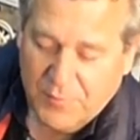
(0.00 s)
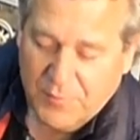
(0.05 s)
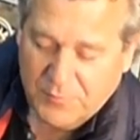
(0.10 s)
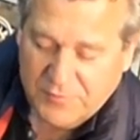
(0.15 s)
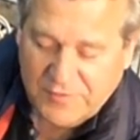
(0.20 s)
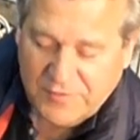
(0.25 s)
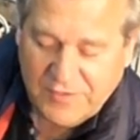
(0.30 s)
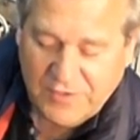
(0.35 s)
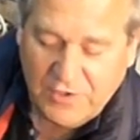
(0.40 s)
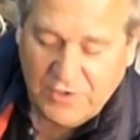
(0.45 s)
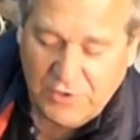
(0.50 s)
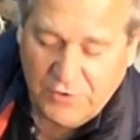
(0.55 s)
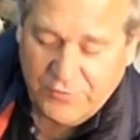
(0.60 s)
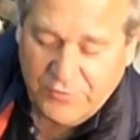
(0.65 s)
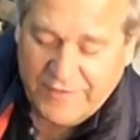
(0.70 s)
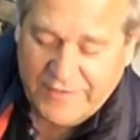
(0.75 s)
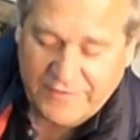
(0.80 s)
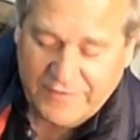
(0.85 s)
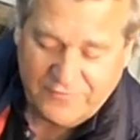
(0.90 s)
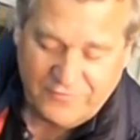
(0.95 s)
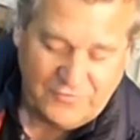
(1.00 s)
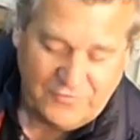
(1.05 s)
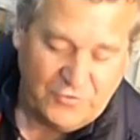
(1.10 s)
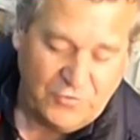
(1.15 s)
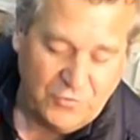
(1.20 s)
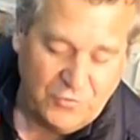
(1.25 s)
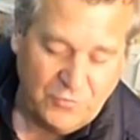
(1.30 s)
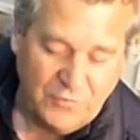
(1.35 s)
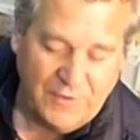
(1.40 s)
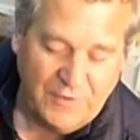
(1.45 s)
and glue it
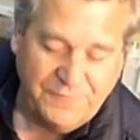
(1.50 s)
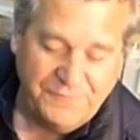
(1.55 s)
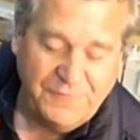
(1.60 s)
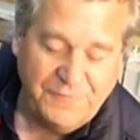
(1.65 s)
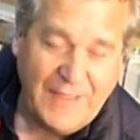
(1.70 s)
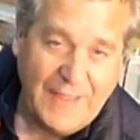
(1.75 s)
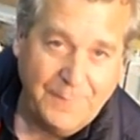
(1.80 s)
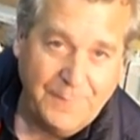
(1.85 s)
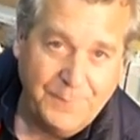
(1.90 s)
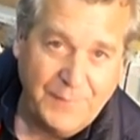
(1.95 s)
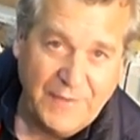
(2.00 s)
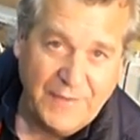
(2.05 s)
to a flat